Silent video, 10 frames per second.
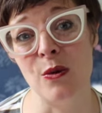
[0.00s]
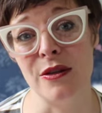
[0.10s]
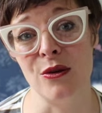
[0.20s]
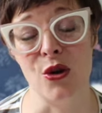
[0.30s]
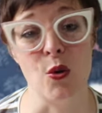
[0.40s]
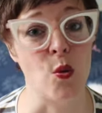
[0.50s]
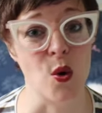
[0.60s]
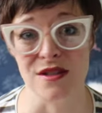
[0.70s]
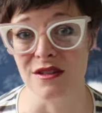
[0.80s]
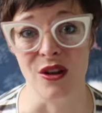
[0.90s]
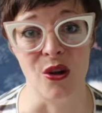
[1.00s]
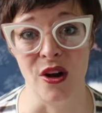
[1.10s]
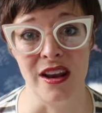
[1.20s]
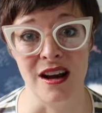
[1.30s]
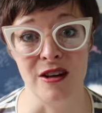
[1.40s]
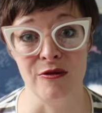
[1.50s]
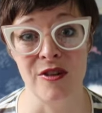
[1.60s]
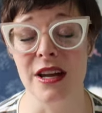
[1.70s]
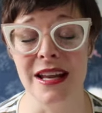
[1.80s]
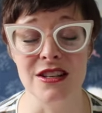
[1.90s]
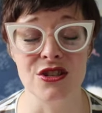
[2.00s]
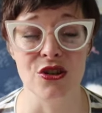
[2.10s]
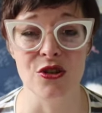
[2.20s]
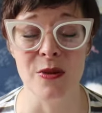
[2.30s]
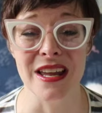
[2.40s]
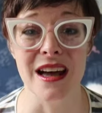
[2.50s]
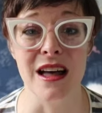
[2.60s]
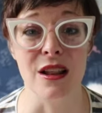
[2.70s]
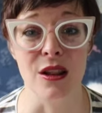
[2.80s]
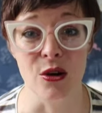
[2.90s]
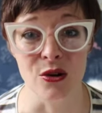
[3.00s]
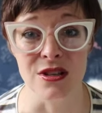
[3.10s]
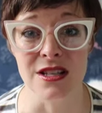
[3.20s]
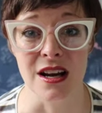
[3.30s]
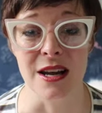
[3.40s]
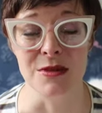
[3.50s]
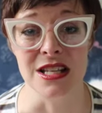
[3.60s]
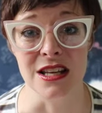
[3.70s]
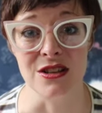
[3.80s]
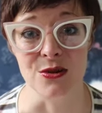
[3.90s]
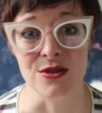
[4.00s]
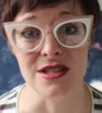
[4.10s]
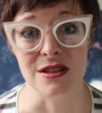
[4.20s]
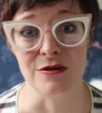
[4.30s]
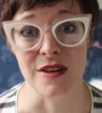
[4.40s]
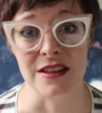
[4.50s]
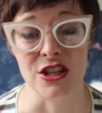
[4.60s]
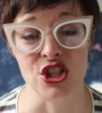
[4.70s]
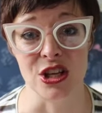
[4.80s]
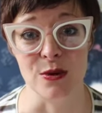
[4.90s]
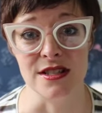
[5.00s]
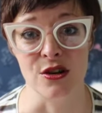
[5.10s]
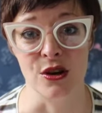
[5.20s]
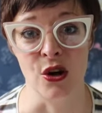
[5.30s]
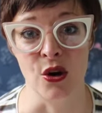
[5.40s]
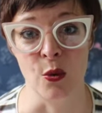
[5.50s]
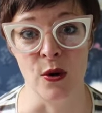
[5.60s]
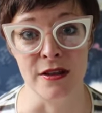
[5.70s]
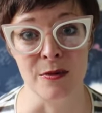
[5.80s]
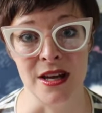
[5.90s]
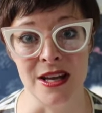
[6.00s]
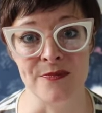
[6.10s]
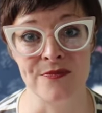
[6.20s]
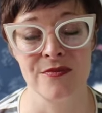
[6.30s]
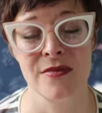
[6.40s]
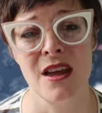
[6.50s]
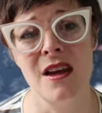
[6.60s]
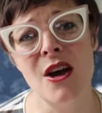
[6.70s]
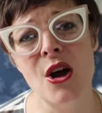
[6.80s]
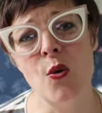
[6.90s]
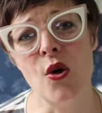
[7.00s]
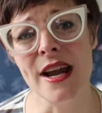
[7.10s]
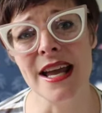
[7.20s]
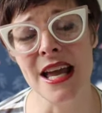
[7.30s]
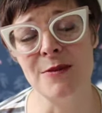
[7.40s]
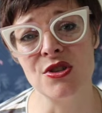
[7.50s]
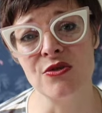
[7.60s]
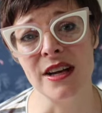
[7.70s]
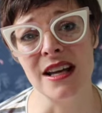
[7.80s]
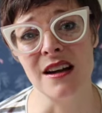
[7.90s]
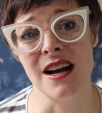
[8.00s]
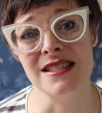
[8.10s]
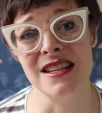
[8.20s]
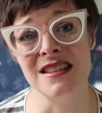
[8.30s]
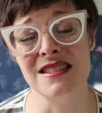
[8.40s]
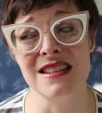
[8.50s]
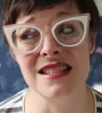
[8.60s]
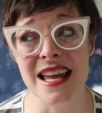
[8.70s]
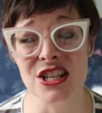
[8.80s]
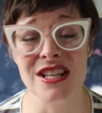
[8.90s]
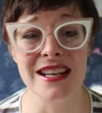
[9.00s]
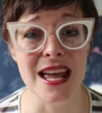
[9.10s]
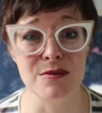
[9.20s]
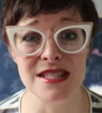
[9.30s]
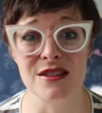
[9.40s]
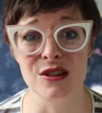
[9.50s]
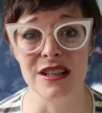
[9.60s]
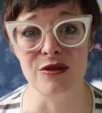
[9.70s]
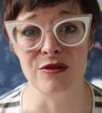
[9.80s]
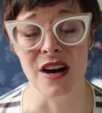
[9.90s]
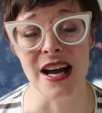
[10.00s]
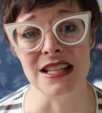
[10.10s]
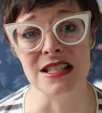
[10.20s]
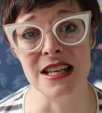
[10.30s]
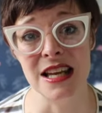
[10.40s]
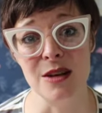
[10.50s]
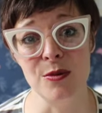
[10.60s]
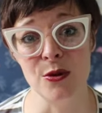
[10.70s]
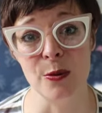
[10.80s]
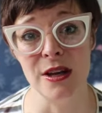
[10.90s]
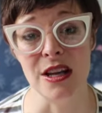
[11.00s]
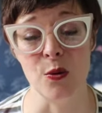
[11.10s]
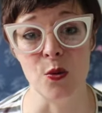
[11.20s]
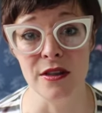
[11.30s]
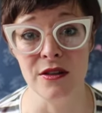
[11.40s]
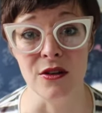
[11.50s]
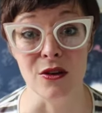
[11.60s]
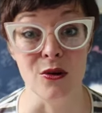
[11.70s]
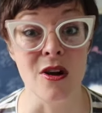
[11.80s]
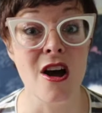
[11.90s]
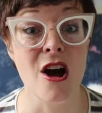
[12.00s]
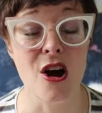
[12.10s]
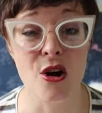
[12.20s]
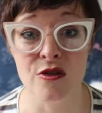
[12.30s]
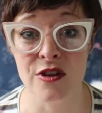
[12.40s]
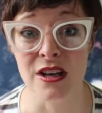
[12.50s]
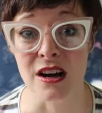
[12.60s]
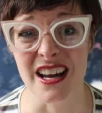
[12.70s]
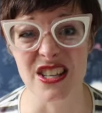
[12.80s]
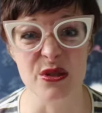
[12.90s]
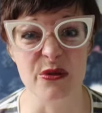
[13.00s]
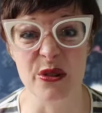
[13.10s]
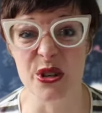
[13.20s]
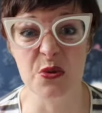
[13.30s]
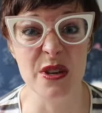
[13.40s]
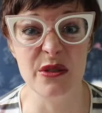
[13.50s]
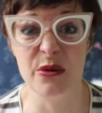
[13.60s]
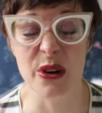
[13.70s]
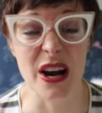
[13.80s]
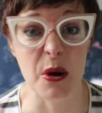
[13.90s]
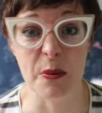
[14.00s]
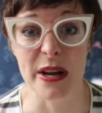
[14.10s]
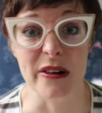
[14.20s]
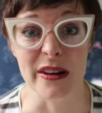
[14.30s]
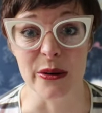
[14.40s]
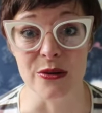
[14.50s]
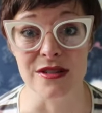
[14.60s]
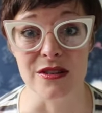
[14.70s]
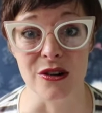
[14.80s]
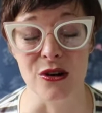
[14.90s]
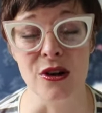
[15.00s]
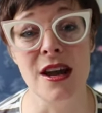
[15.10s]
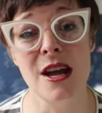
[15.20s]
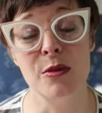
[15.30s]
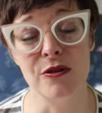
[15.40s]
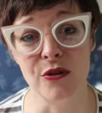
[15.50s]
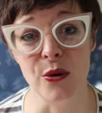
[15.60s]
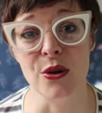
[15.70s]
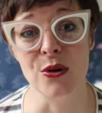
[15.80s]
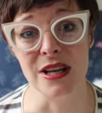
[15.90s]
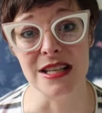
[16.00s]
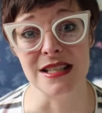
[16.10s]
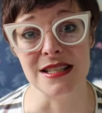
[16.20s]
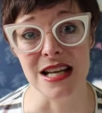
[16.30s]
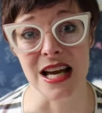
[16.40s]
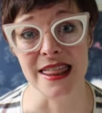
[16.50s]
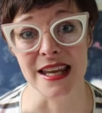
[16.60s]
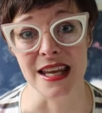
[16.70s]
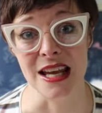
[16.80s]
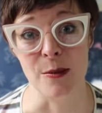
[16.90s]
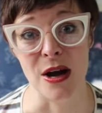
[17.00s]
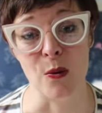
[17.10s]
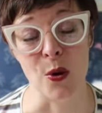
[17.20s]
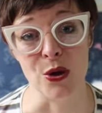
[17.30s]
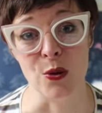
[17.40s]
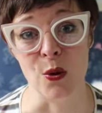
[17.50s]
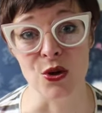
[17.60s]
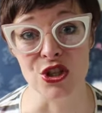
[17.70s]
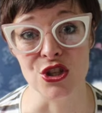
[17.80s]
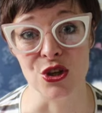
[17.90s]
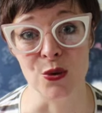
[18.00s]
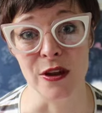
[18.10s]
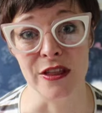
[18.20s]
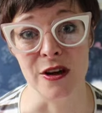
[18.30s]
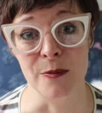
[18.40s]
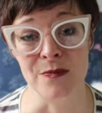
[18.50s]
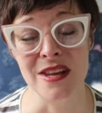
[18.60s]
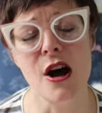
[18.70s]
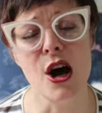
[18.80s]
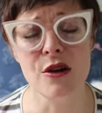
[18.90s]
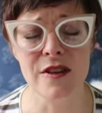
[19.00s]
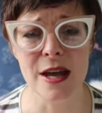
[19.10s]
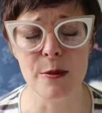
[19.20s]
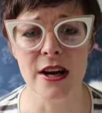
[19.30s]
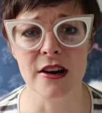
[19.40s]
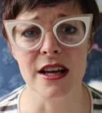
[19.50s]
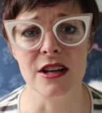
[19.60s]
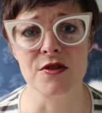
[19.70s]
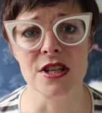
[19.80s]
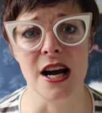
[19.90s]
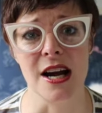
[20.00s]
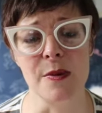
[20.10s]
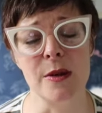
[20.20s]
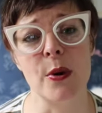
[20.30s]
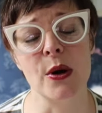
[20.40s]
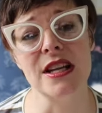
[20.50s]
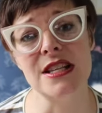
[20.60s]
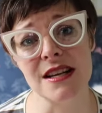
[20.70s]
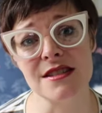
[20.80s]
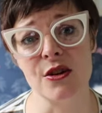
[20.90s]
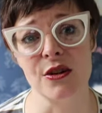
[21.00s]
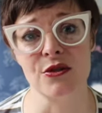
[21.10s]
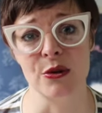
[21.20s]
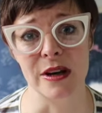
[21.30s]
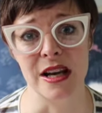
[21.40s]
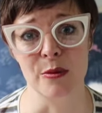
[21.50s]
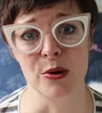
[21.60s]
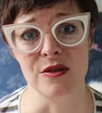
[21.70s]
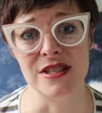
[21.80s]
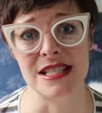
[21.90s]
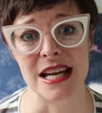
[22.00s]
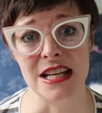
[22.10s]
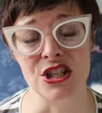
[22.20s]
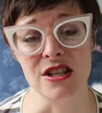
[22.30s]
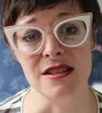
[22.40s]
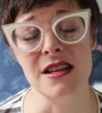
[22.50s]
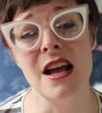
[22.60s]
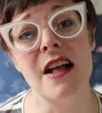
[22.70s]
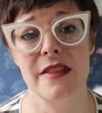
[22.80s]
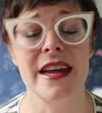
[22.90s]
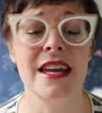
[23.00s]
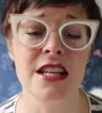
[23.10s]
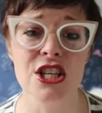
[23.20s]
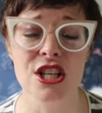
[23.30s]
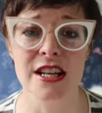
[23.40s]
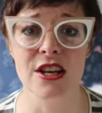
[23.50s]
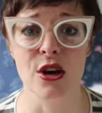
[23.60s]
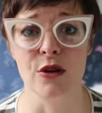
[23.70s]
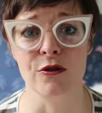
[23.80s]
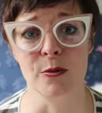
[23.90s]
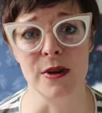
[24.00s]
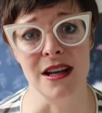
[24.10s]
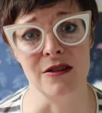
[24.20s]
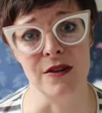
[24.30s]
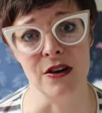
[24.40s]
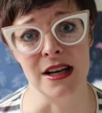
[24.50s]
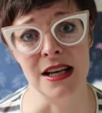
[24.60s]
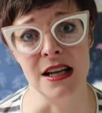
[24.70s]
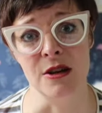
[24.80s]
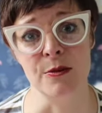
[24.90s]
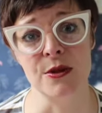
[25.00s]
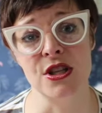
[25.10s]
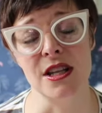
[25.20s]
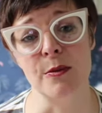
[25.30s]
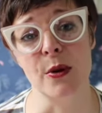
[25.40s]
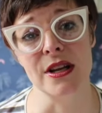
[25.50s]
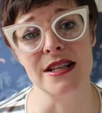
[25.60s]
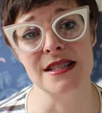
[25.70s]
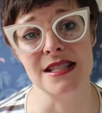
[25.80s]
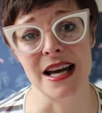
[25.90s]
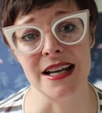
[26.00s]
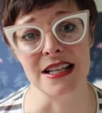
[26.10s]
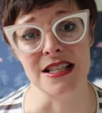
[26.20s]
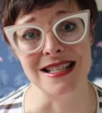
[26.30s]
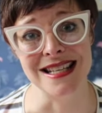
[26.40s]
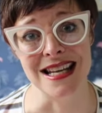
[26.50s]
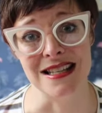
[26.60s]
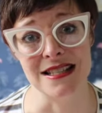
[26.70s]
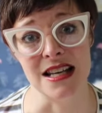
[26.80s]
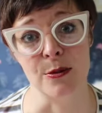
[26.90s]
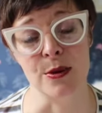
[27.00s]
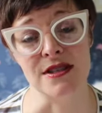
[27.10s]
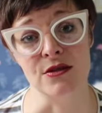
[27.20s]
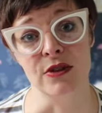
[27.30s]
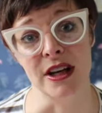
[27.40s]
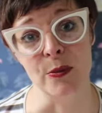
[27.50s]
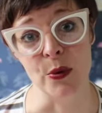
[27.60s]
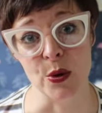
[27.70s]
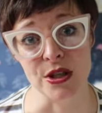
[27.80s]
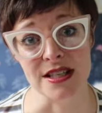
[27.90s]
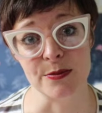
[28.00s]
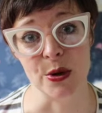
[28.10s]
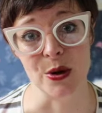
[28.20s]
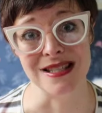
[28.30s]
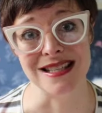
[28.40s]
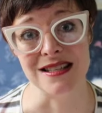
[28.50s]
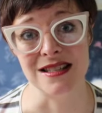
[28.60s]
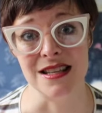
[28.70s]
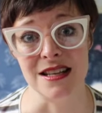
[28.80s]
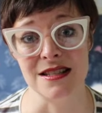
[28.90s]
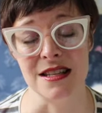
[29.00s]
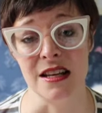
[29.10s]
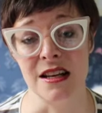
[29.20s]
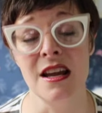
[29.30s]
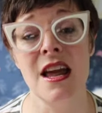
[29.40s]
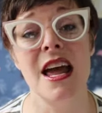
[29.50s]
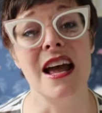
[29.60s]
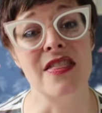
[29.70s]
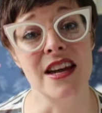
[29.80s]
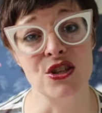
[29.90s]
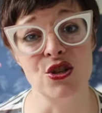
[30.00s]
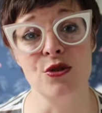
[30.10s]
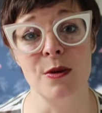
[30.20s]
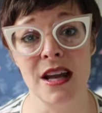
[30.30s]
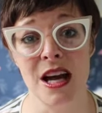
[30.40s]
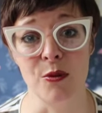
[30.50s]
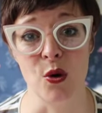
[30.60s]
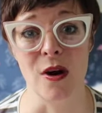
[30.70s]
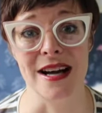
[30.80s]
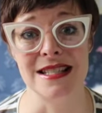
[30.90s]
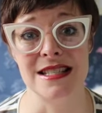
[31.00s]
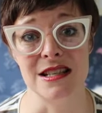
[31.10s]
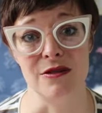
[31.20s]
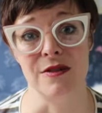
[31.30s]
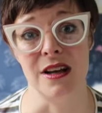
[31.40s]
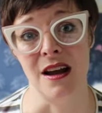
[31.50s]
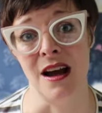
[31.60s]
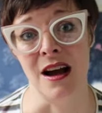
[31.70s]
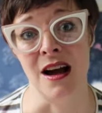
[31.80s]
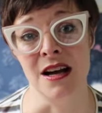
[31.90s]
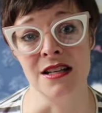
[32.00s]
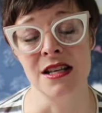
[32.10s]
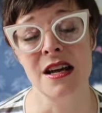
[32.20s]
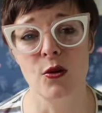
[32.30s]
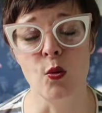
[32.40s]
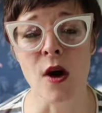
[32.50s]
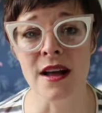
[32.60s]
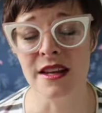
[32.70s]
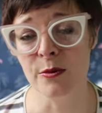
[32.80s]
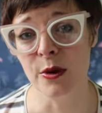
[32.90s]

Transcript: with her wasn't long enough. And it took me a long time to get used to the fact that she was no longer with me. What I came to realize is it's actually absolutely fine to keep your pet with you overnight for a 24-hour period or so before you need to start thinking about what you want to do with them. Over that period of time, their body does go through a number of stages. They initially go from being very limp to their body starting to tense up as the rigor mortis process sets in, and they do become quite stiff and hard. While their